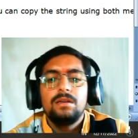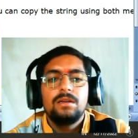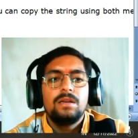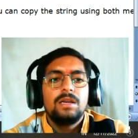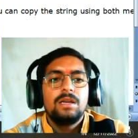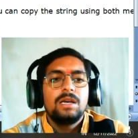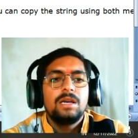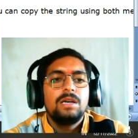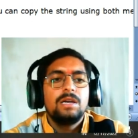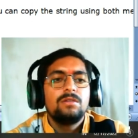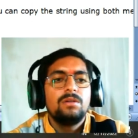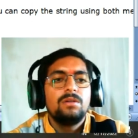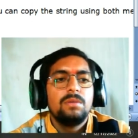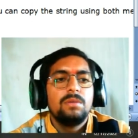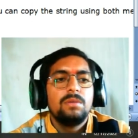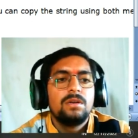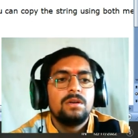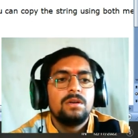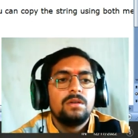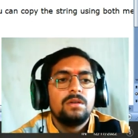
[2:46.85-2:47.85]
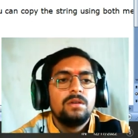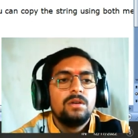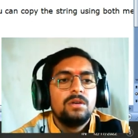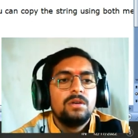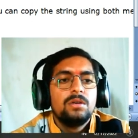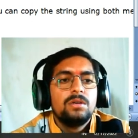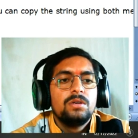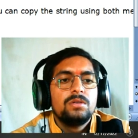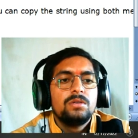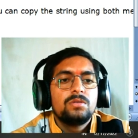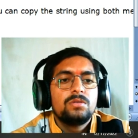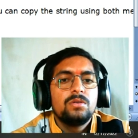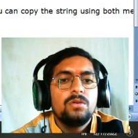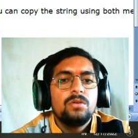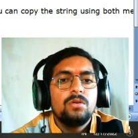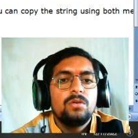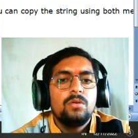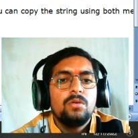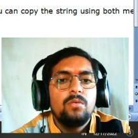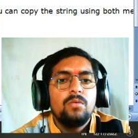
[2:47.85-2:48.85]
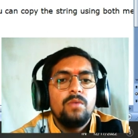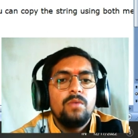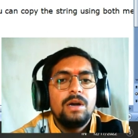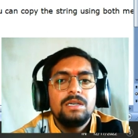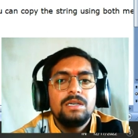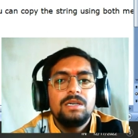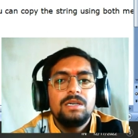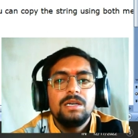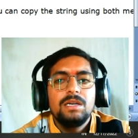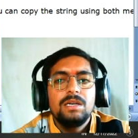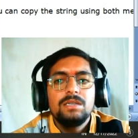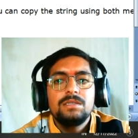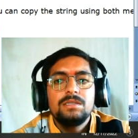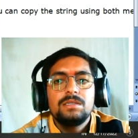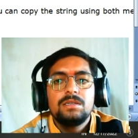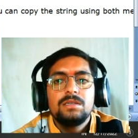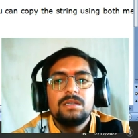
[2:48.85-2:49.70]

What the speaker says: negative number. So what it does,